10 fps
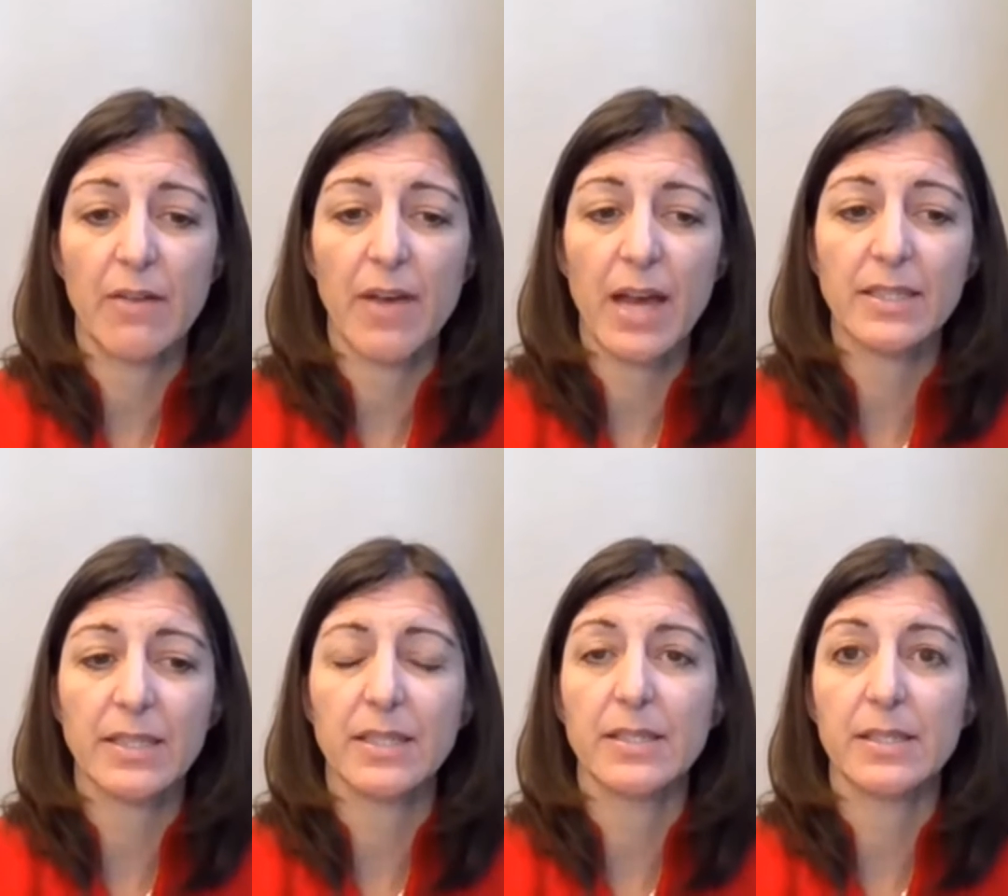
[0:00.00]
have
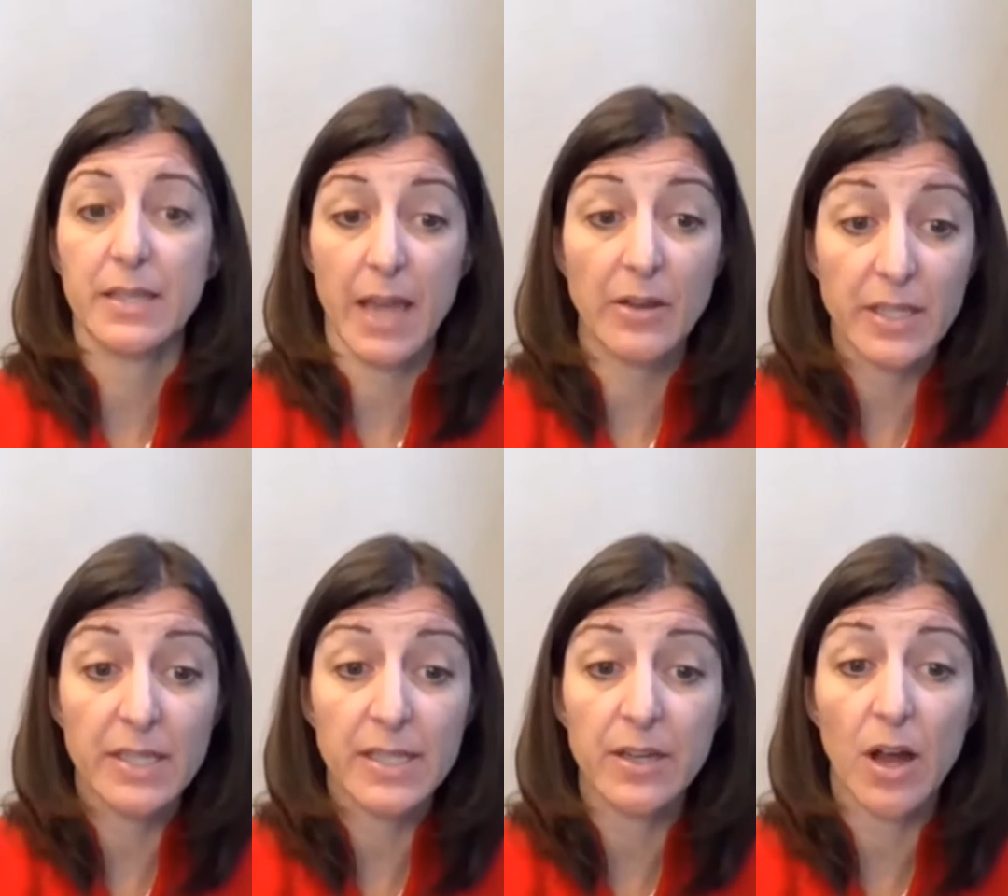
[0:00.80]
access to county
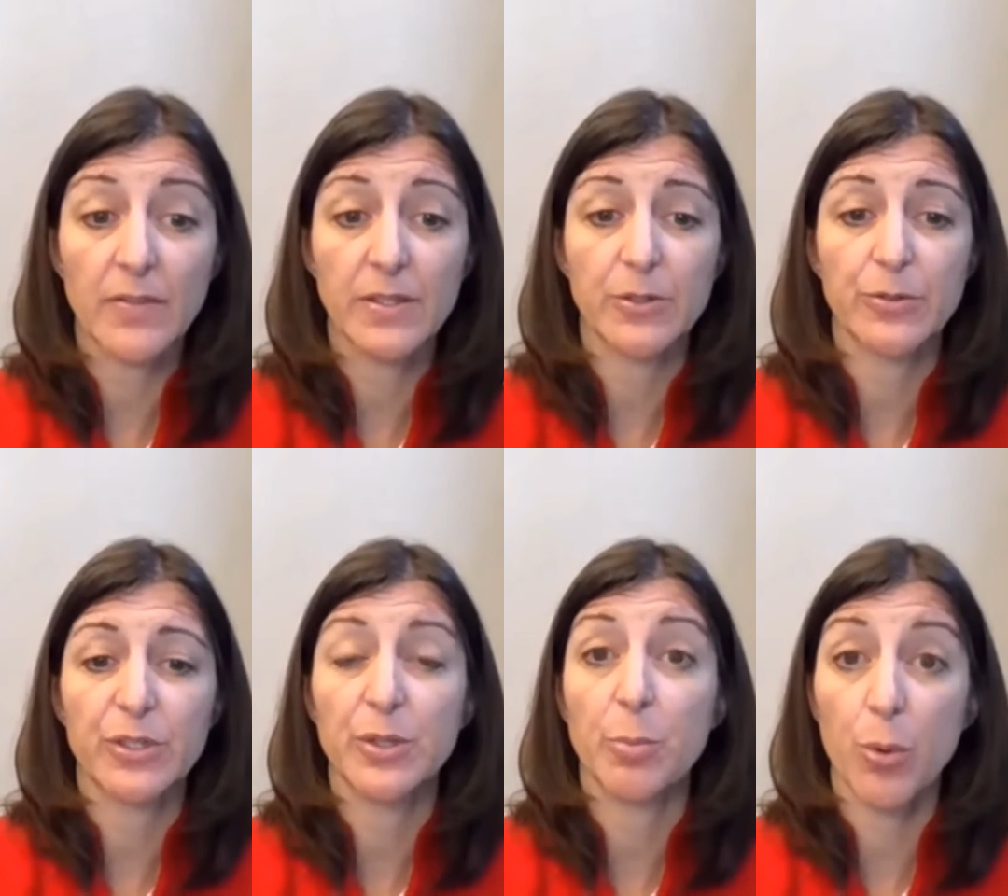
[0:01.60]
and state
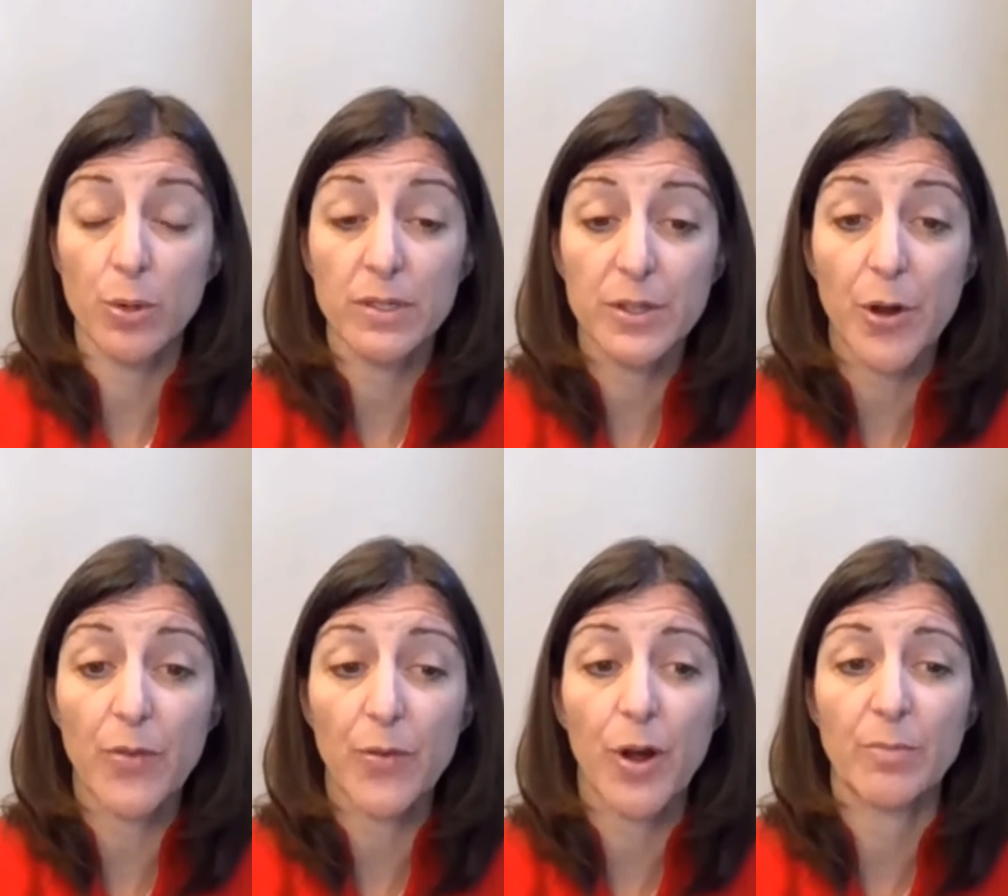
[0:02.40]
officers supports the
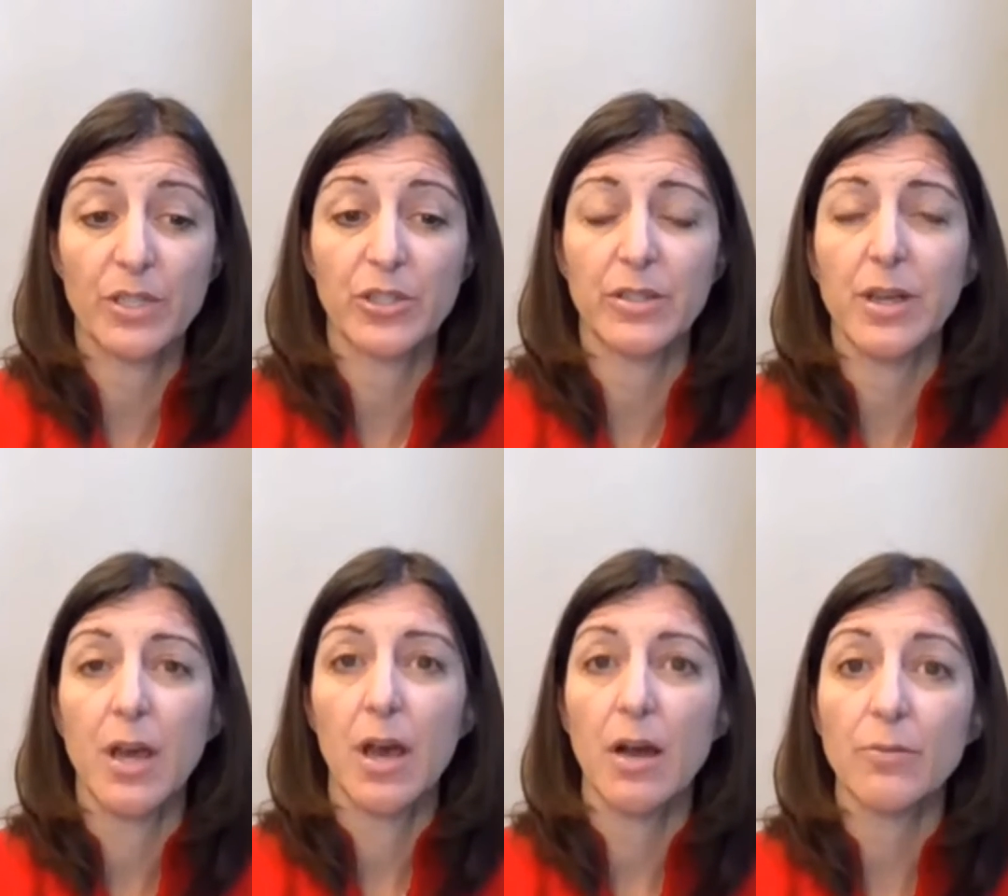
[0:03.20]
overall
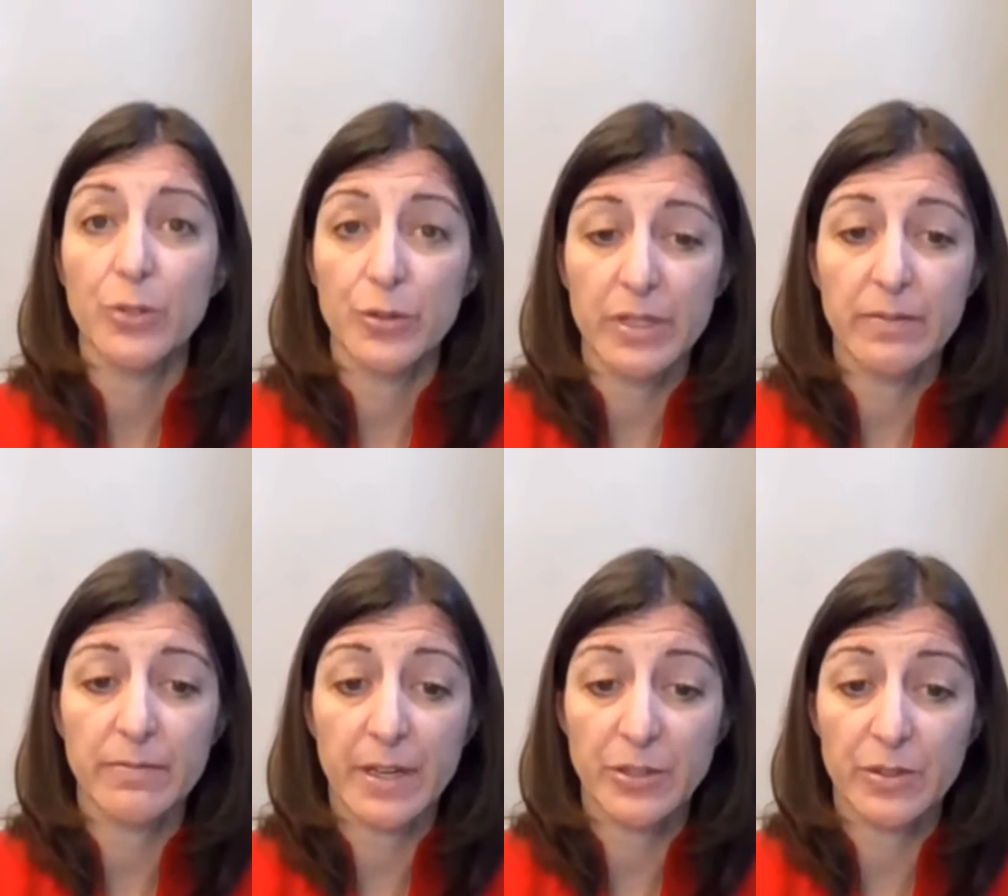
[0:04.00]
mission of
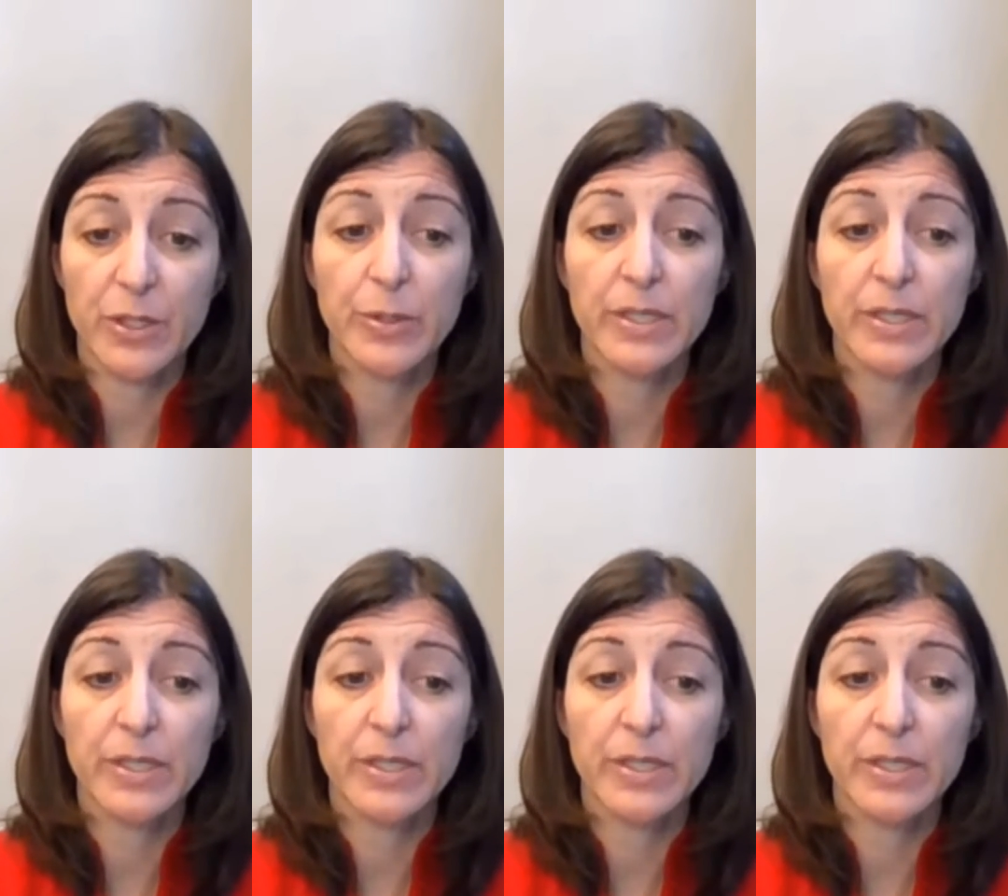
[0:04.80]
reducing veteran